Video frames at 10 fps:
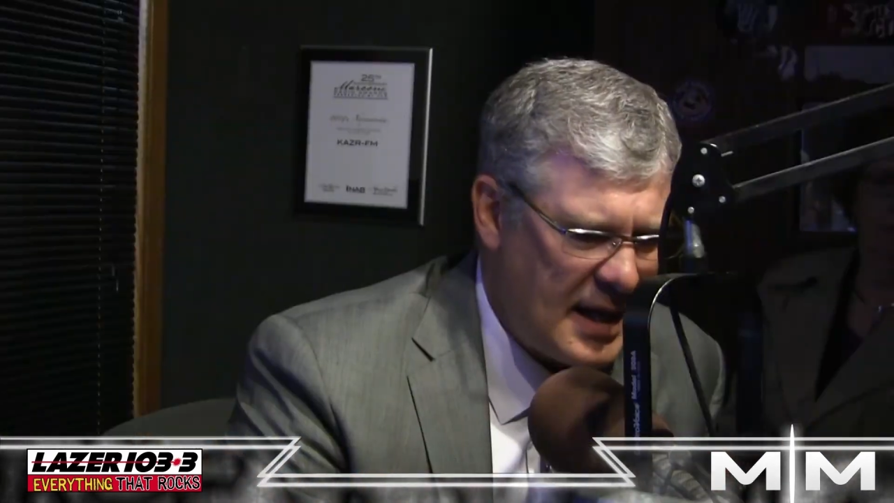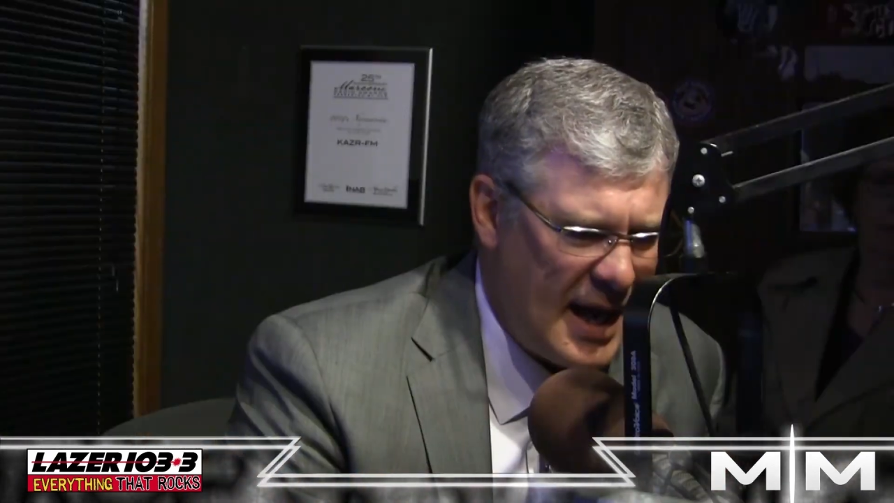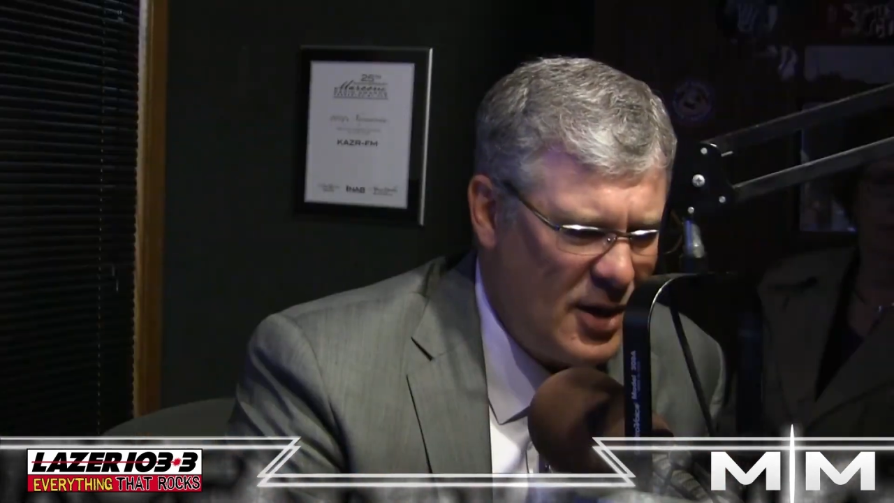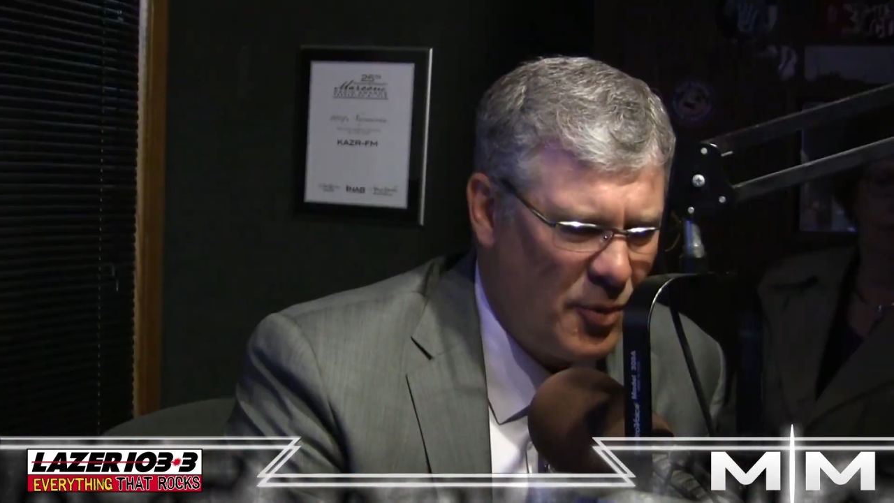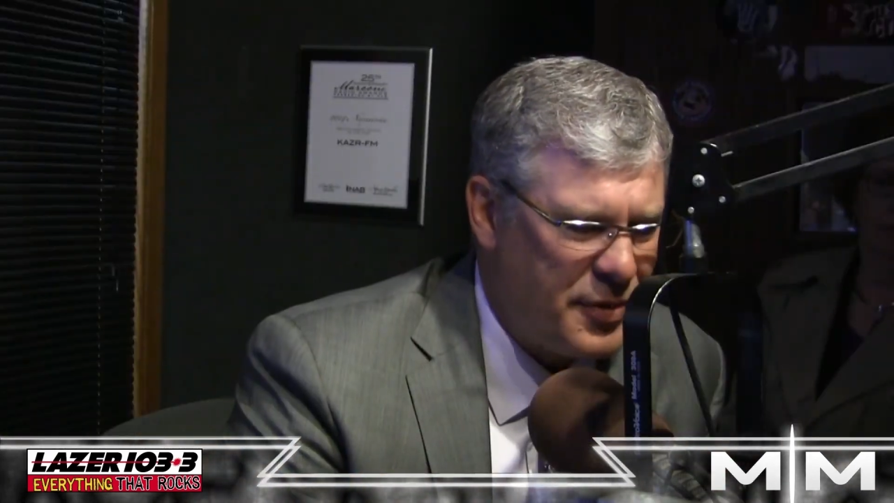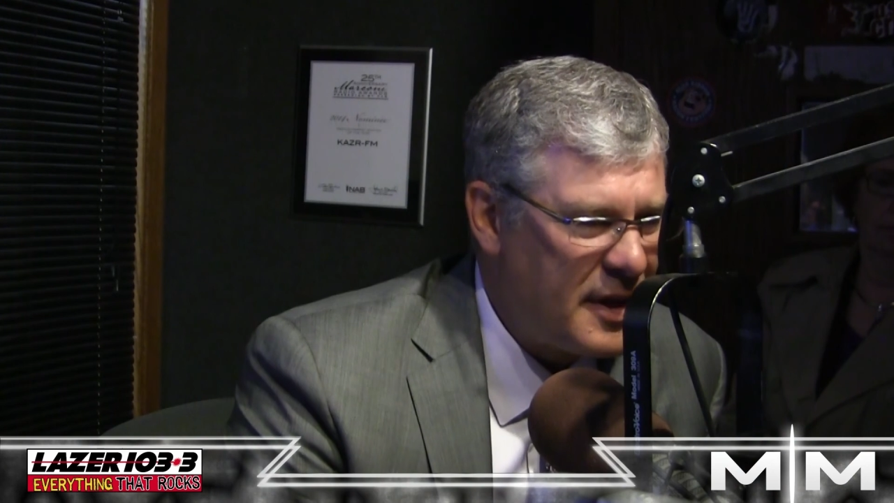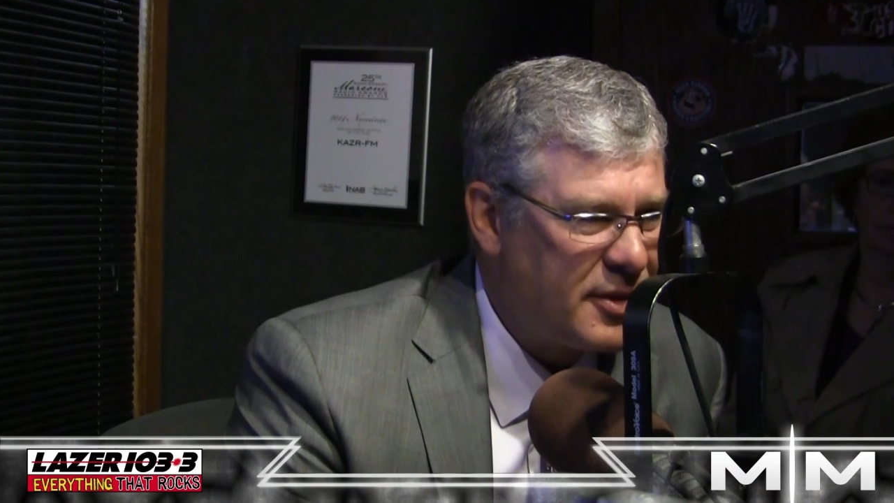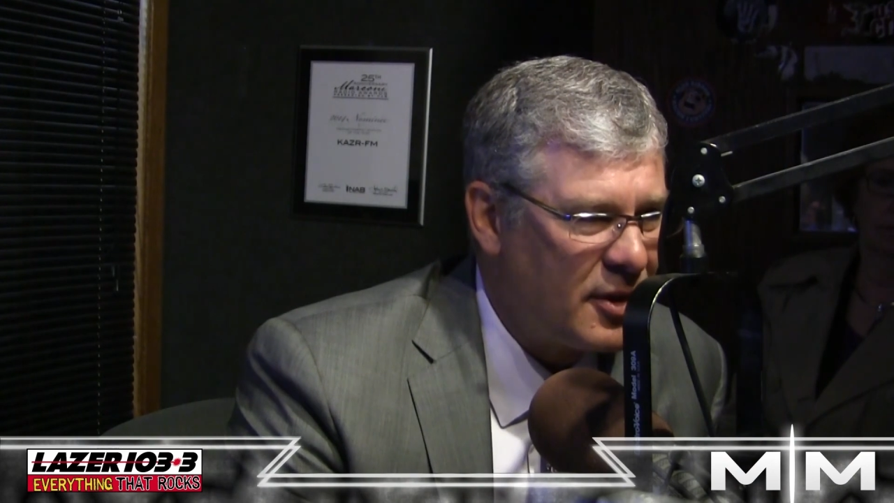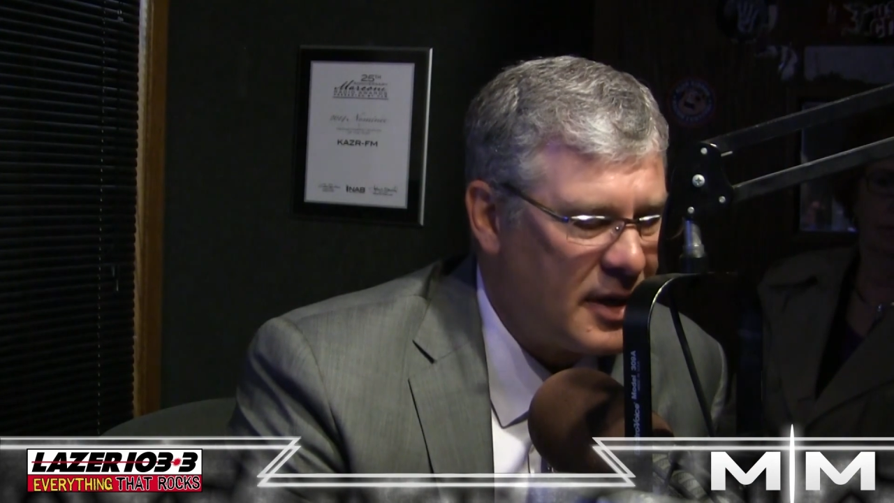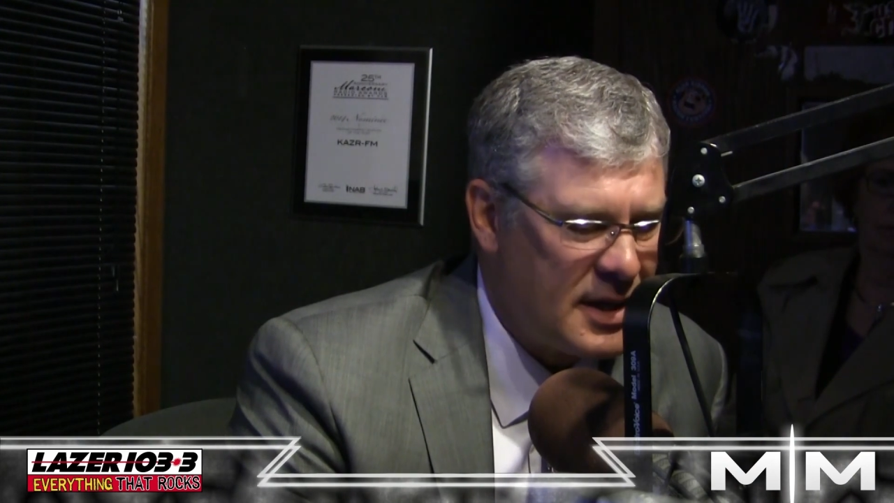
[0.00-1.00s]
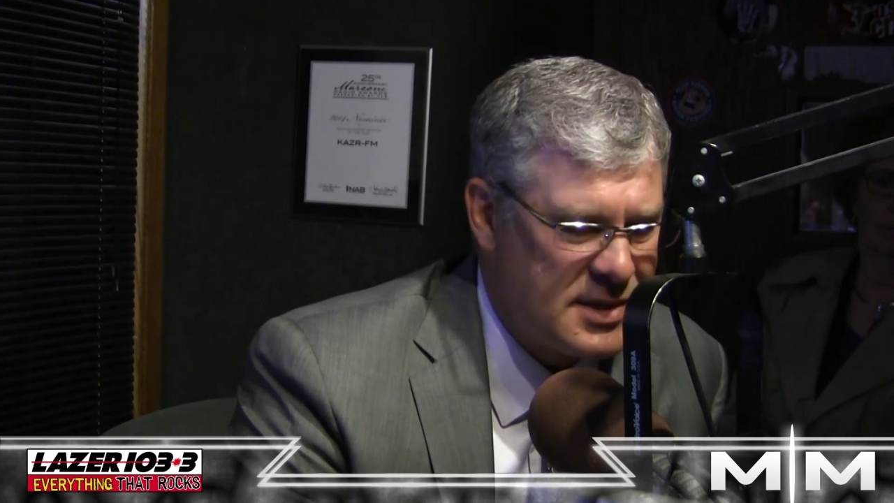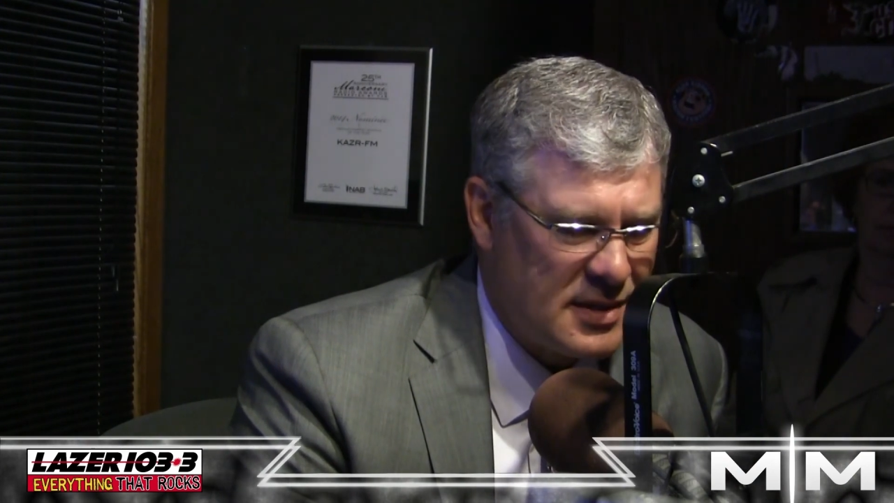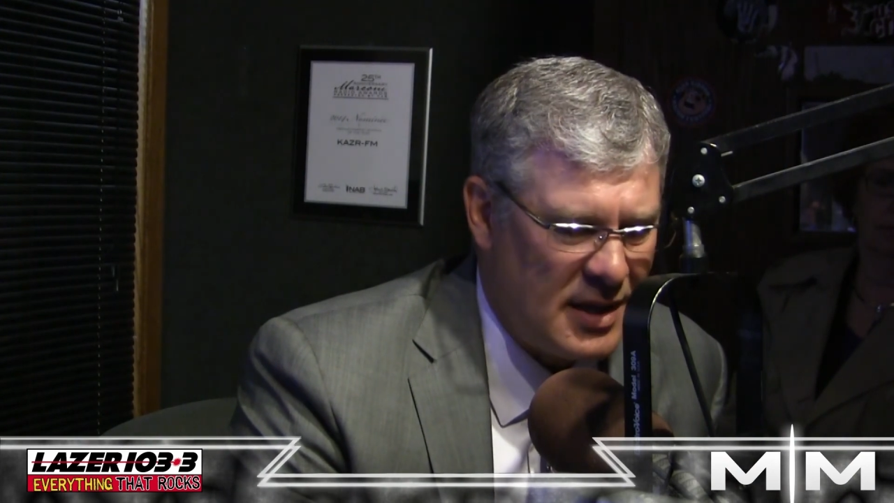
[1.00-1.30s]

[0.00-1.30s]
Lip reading: I don't think there is.